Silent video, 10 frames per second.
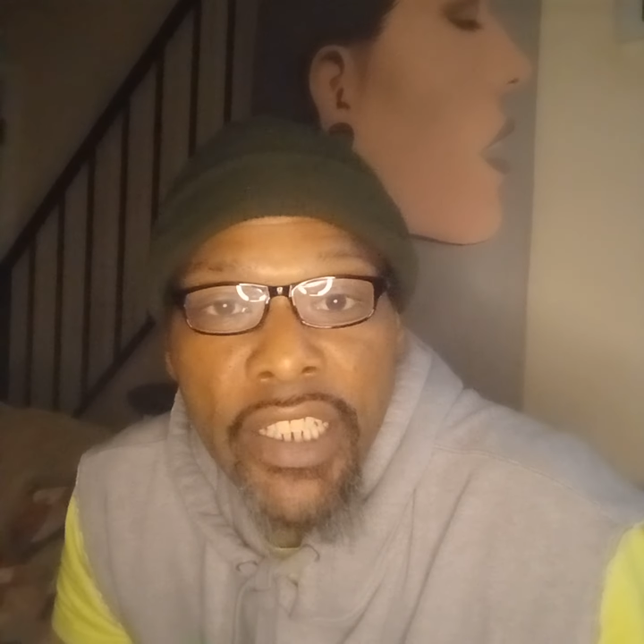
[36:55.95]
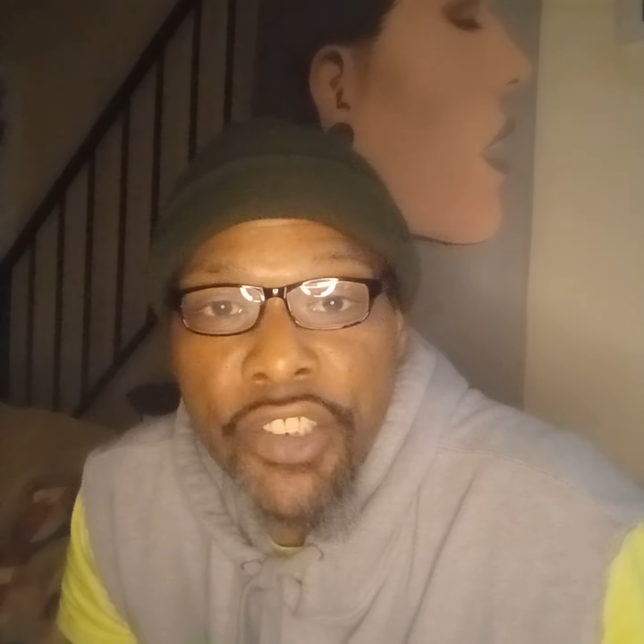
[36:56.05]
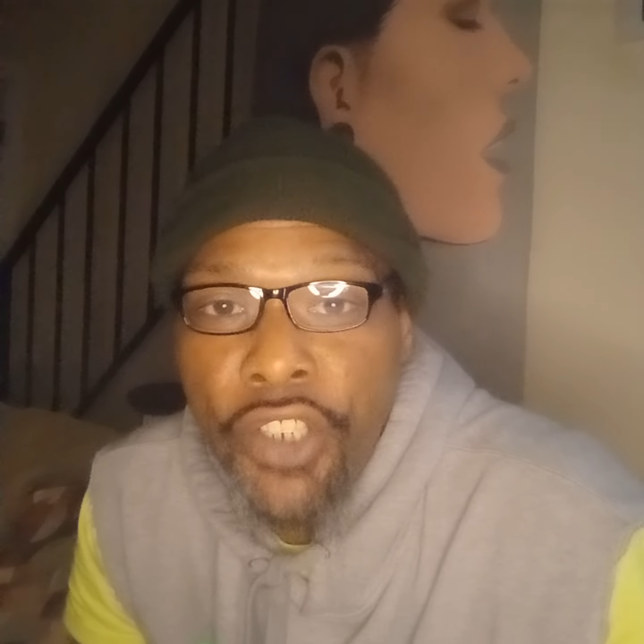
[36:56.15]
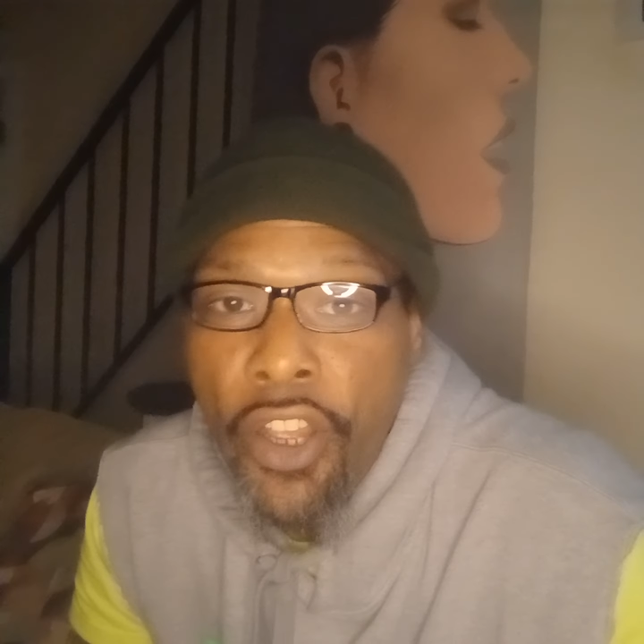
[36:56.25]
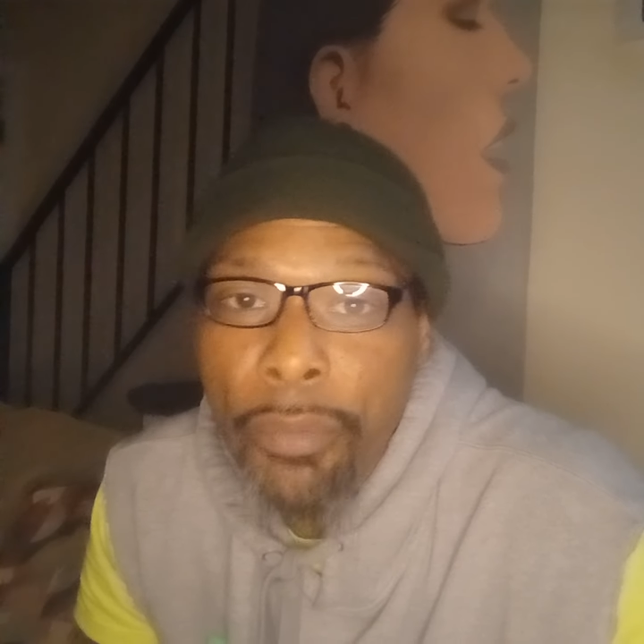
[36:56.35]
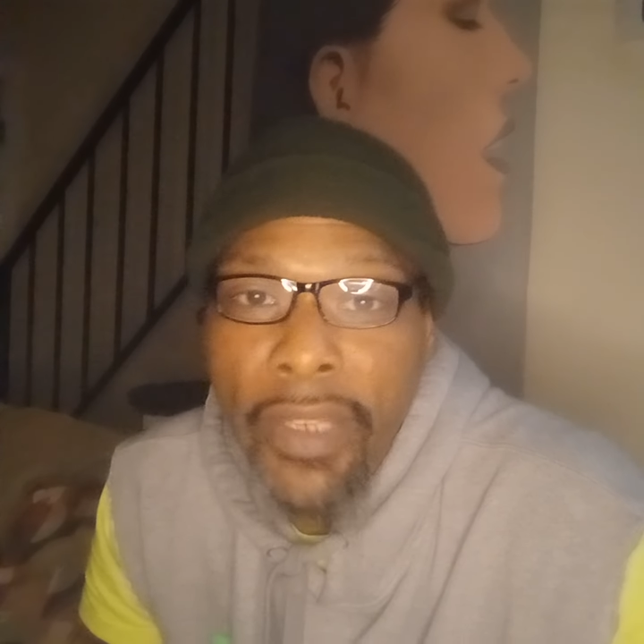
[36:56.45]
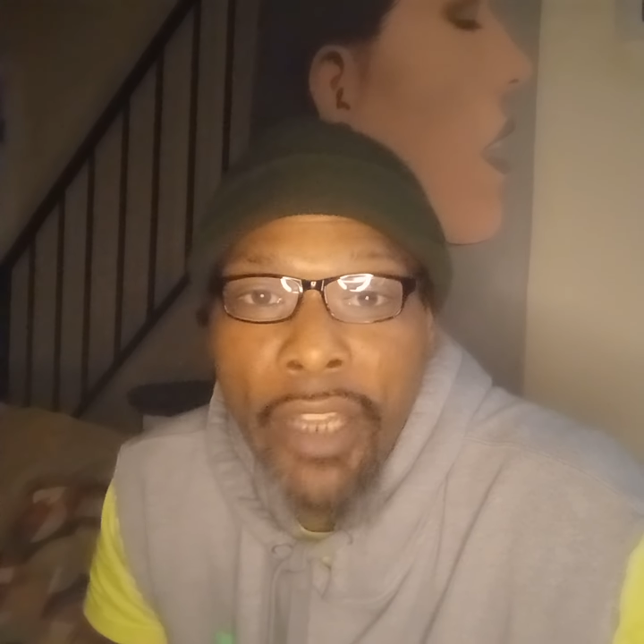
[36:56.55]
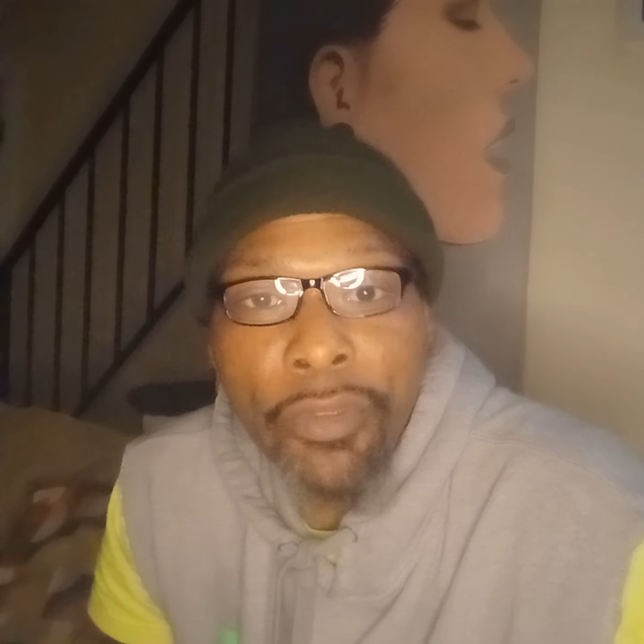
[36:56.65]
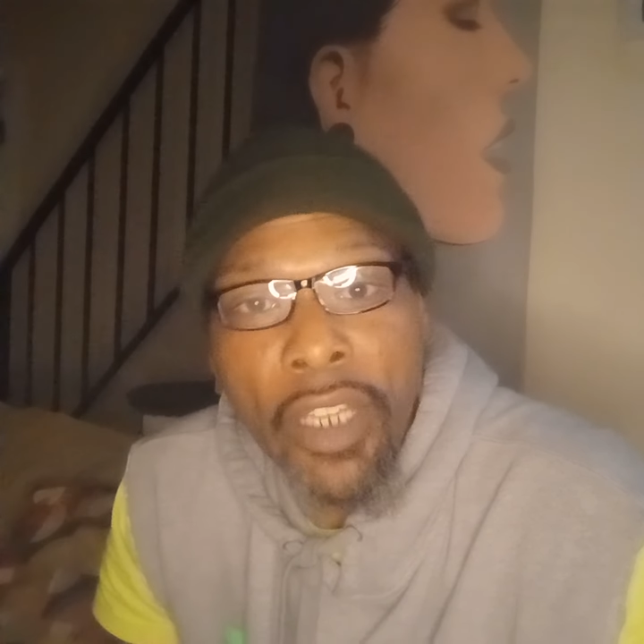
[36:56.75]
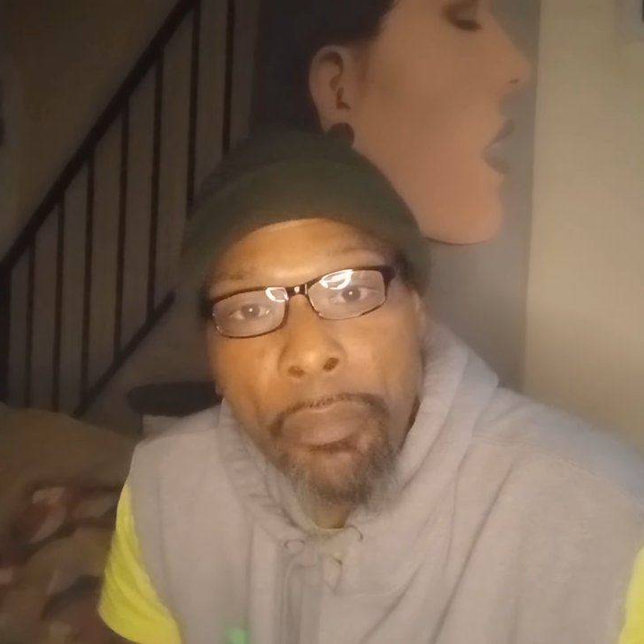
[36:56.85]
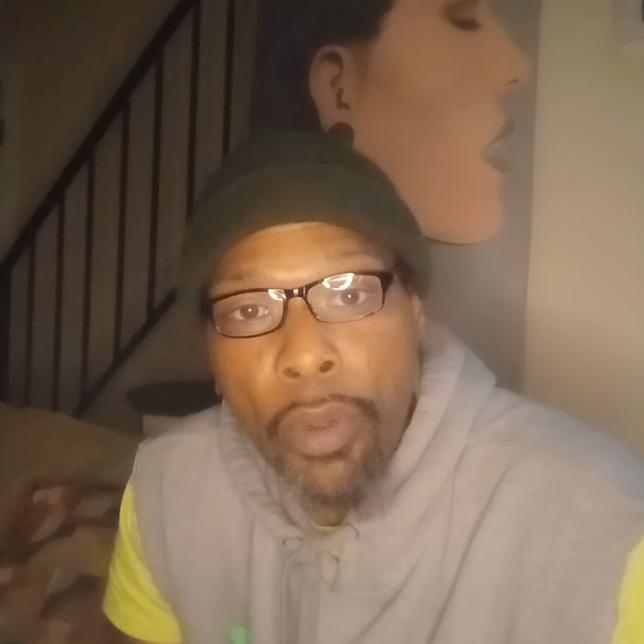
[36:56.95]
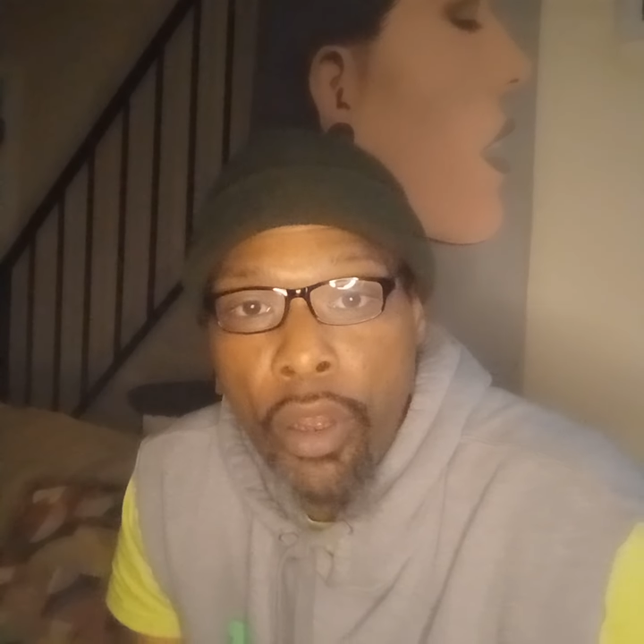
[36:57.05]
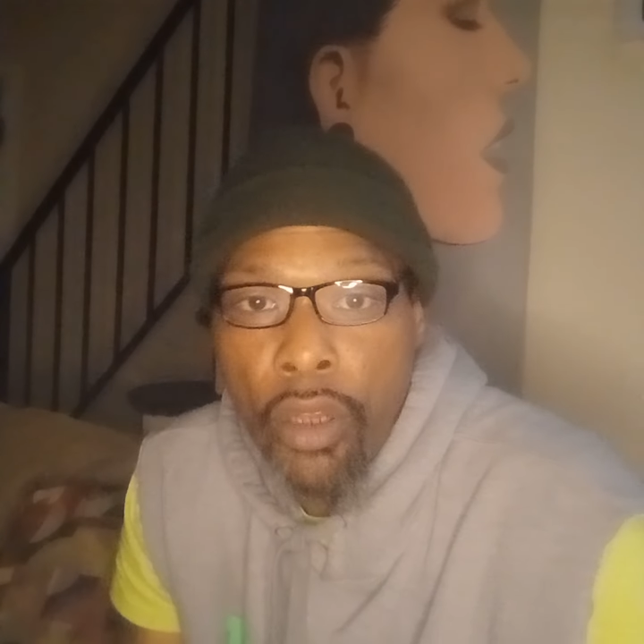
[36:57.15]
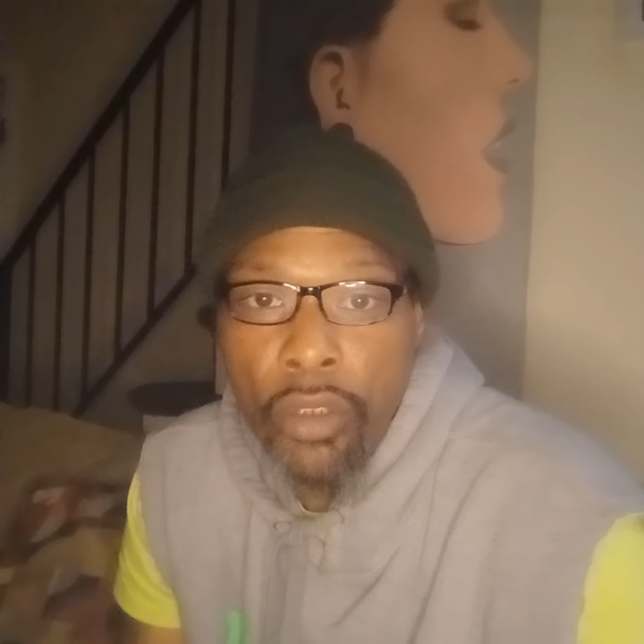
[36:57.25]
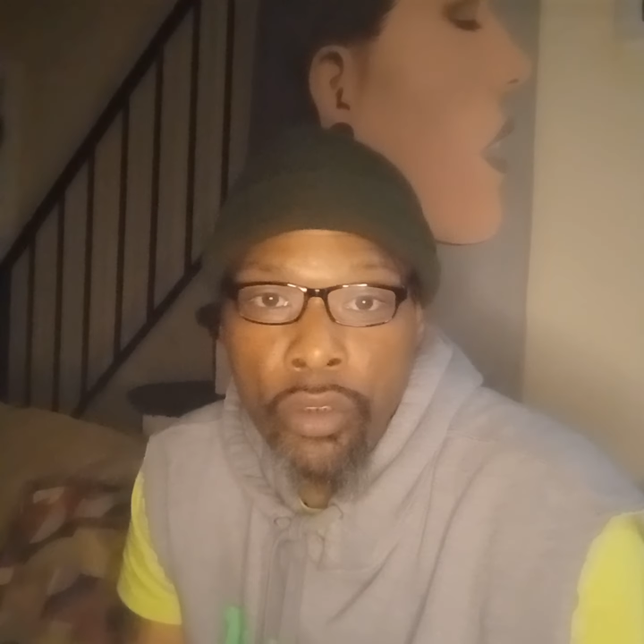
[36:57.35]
the job down Dunbar.